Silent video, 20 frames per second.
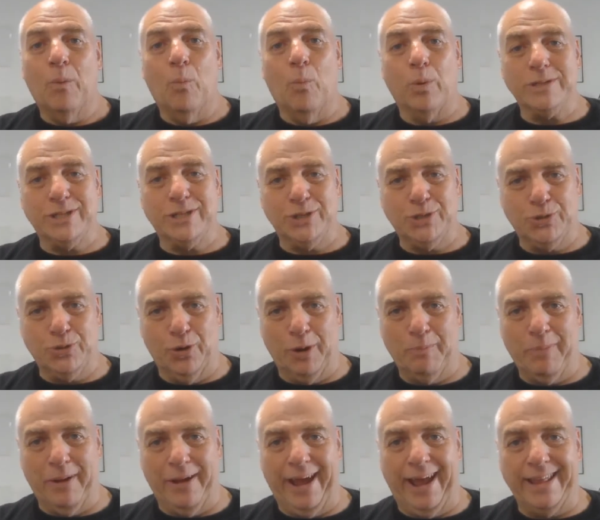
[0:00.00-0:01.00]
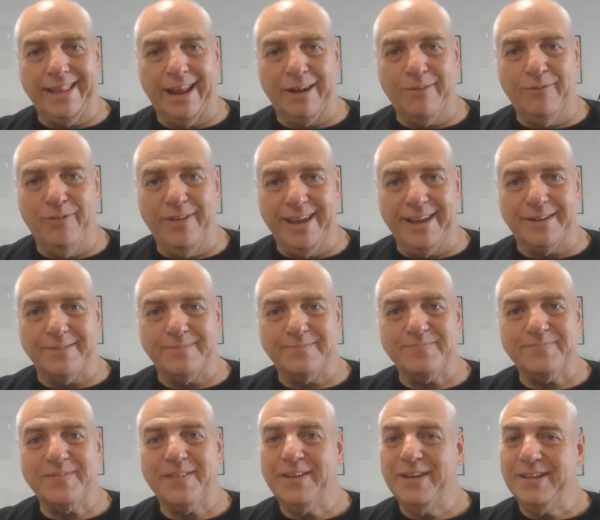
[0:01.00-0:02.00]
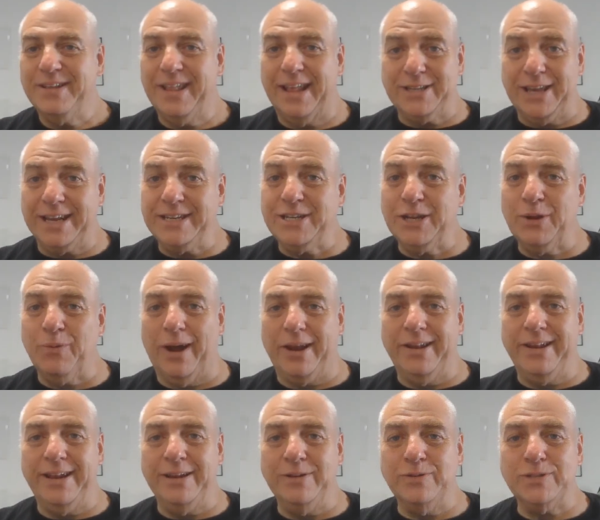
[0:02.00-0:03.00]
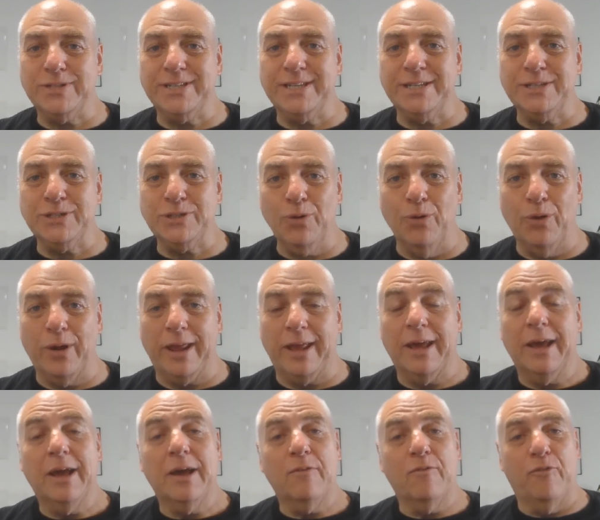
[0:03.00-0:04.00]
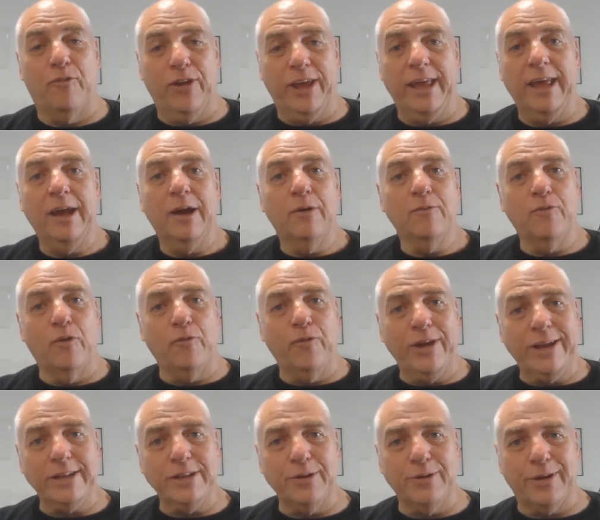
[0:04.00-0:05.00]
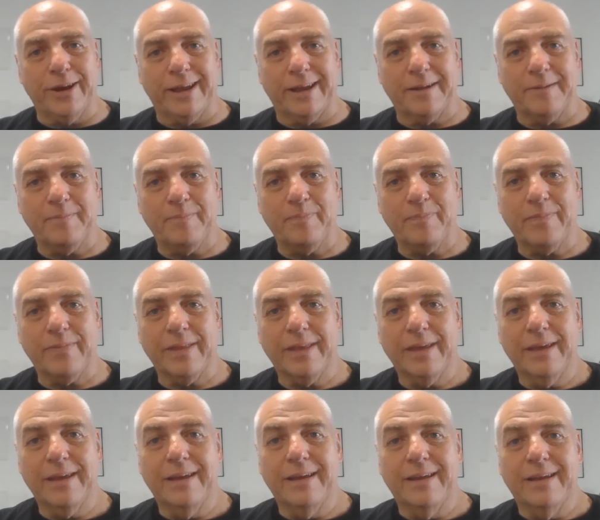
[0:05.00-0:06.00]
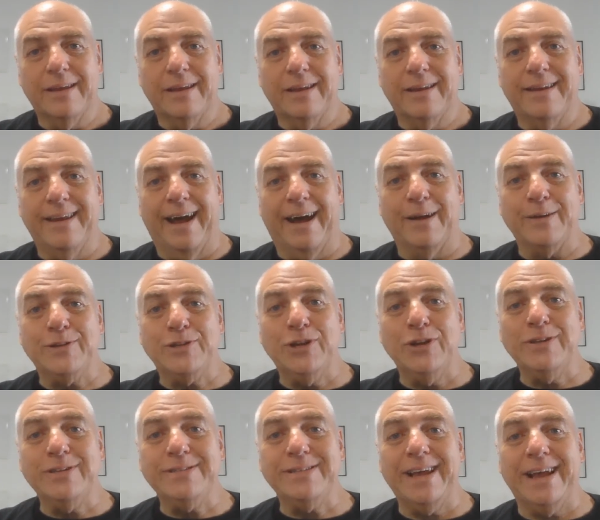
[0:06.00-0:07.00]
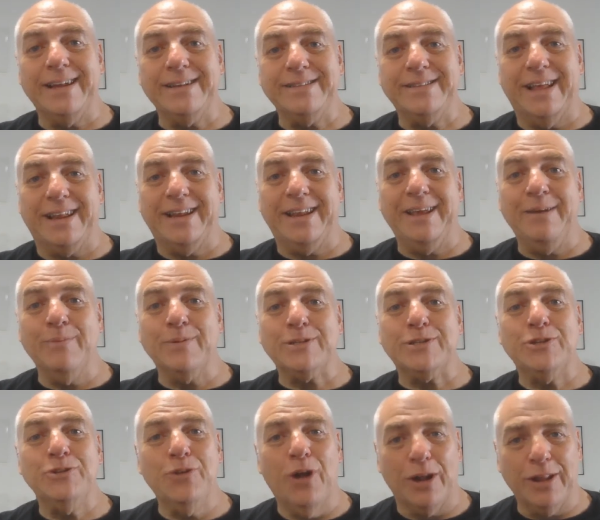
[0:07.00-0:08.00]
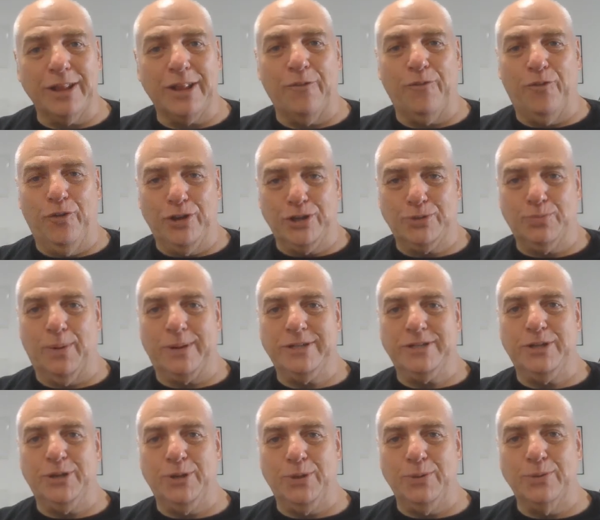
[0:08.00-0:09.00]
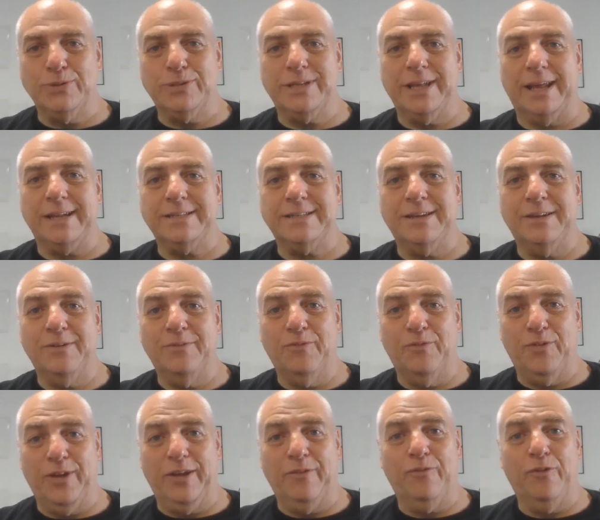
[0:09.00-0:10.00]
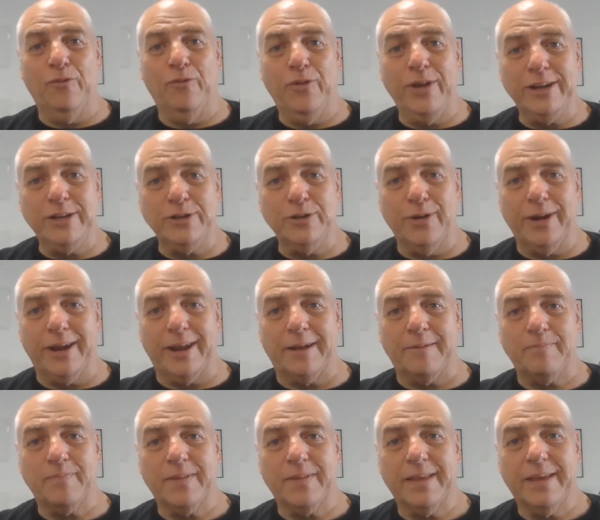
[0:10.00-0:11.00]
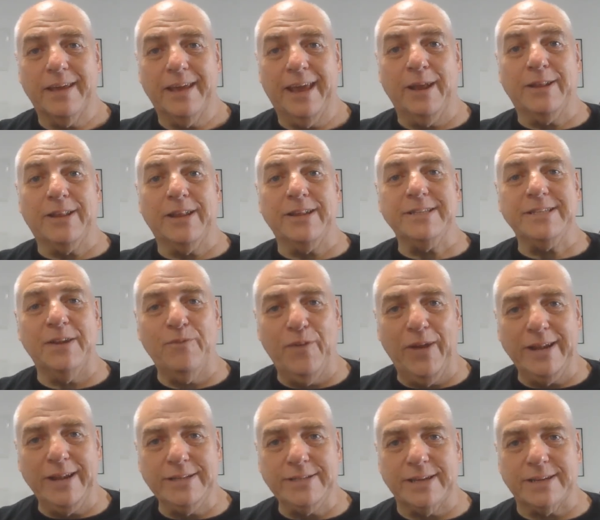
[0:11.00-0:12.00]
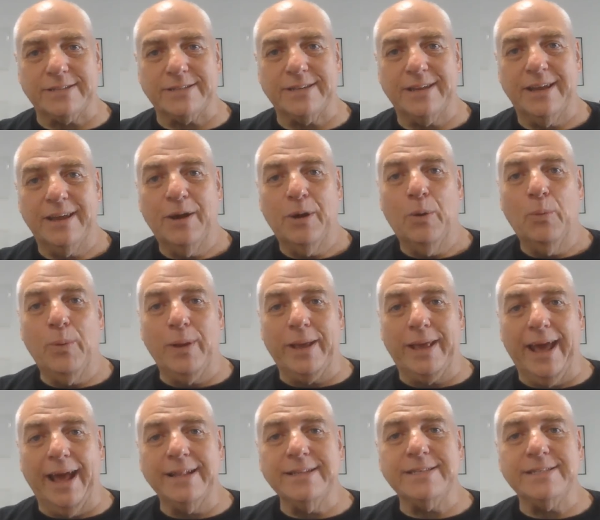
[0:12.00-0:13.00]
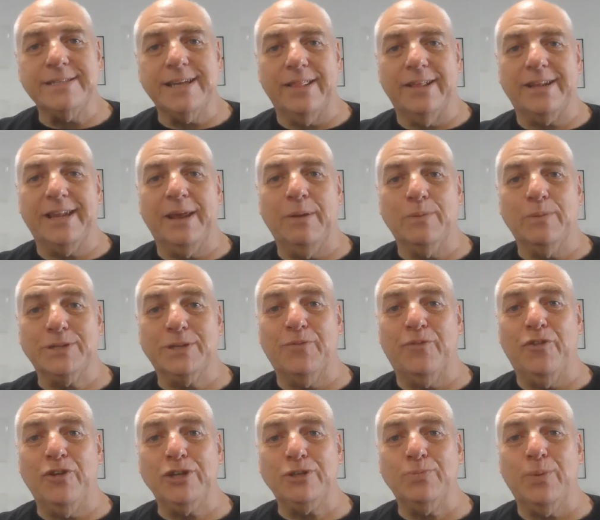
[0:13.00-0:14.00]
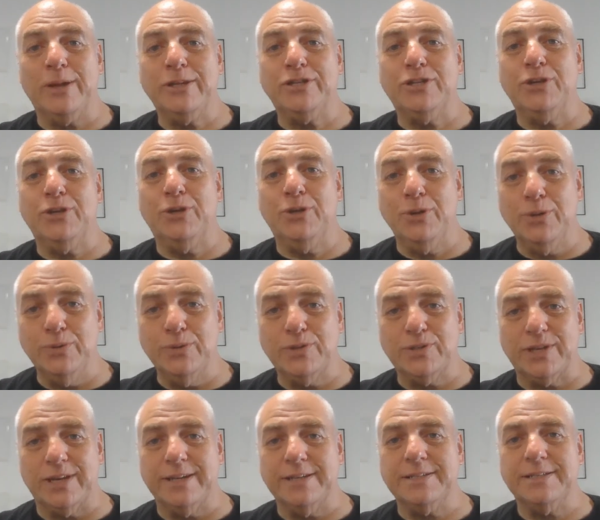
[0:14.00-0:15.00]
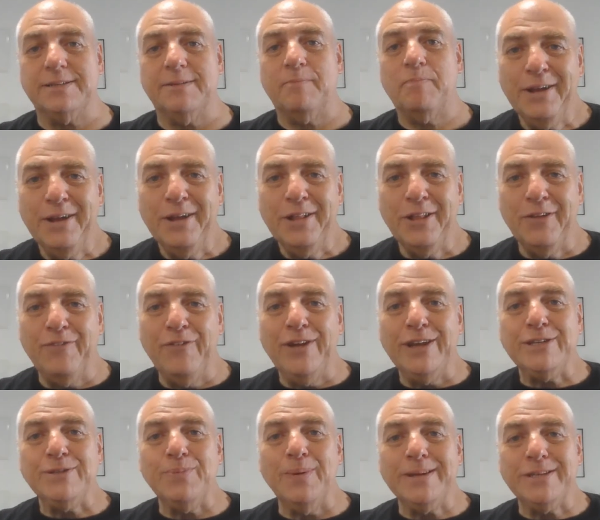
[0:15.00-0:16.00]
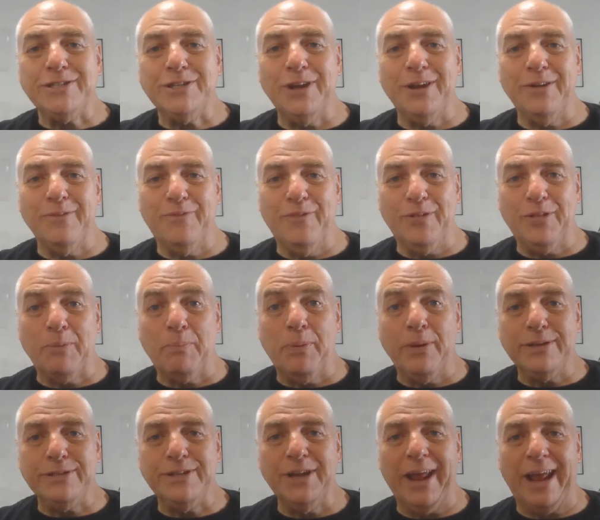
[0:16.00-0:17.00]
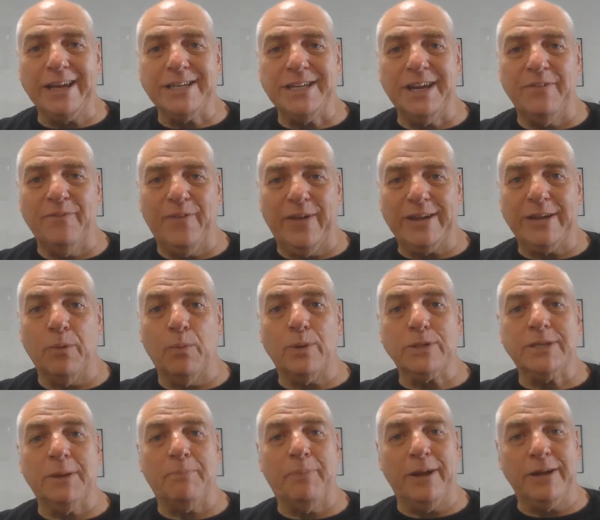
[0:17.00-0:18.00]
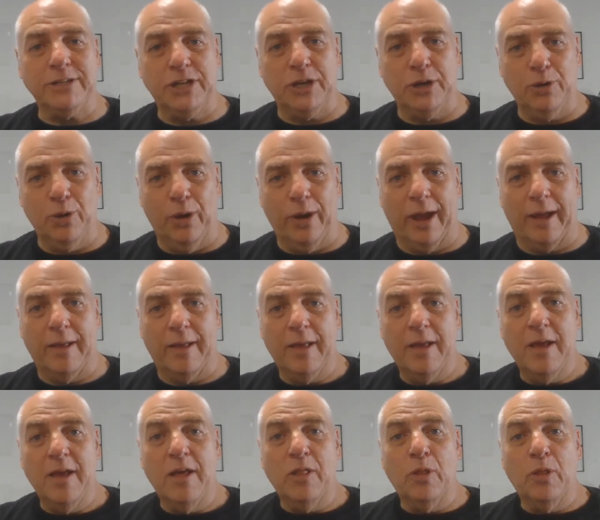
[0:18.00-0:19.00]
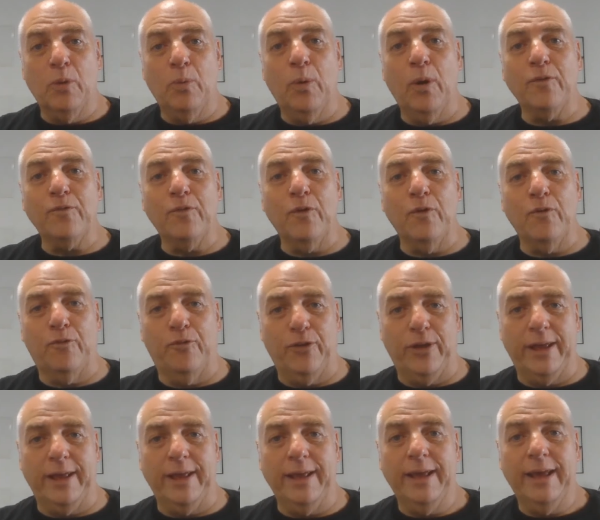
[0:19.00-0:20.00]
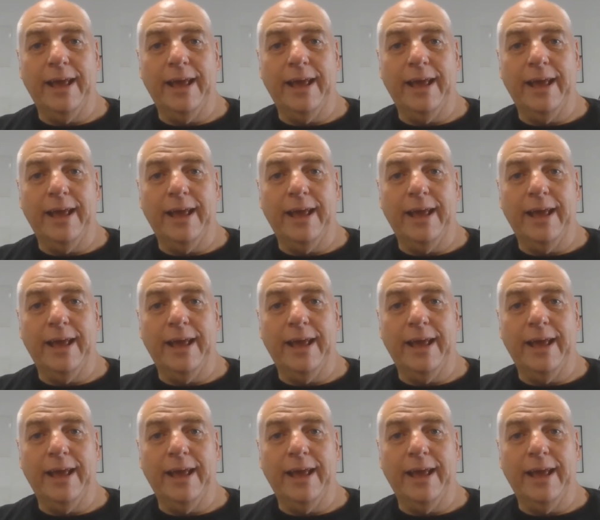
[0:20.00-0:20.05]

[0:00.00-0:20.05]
What's the story behind that V? That's actually quite an interesting story. V for victory. Now, it turns out that he was not the first one to use that V for victory. He didn't invent it. We can say that he was the first one to use it. The person who actually invented was a Belgian lawyer. The word for V